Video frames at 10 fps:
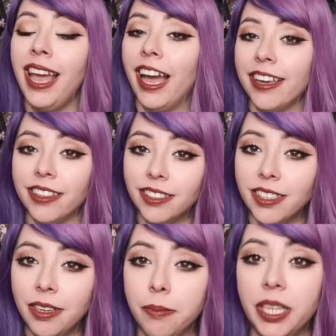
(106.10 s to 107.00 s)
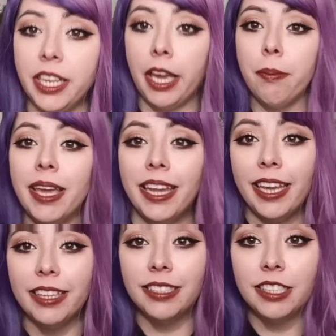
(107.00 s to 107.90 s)
I got this in a medium. It
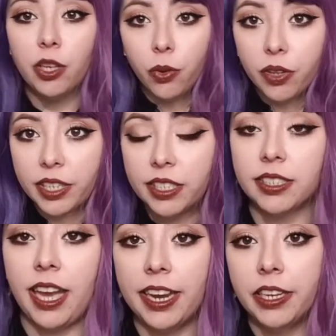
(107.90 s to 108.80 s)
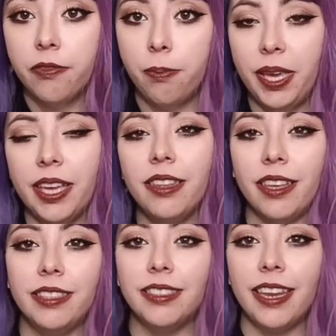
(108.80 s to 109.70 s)
still is kind of big.
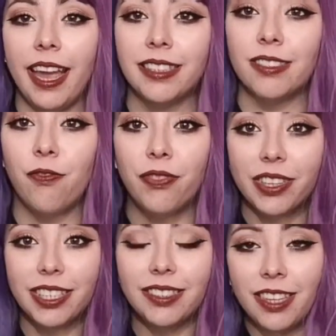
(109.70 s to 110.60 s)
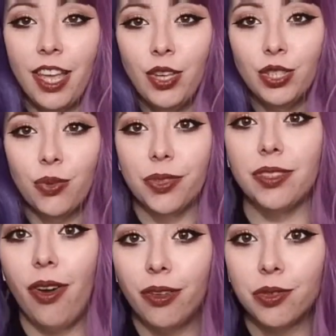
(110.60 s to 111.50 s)
The inside has fleas, so
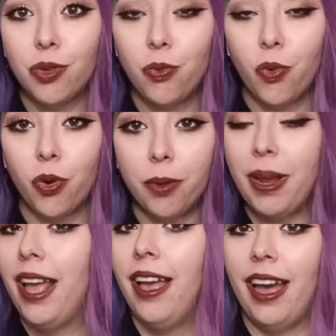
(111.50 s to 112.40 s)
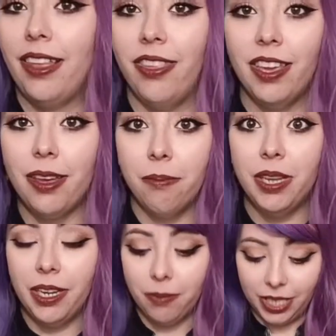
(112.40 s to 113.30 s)
it's also warm. I think a
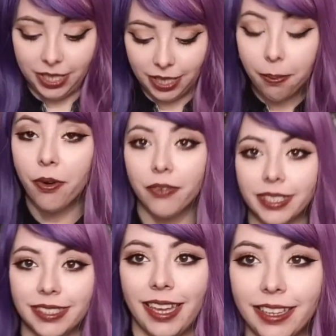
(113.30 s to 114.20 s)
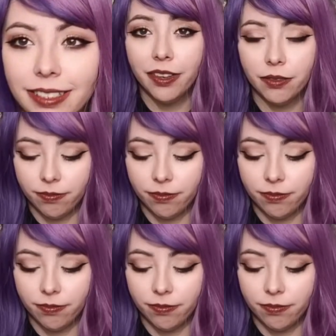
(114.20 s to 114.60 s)
medium is the perfect size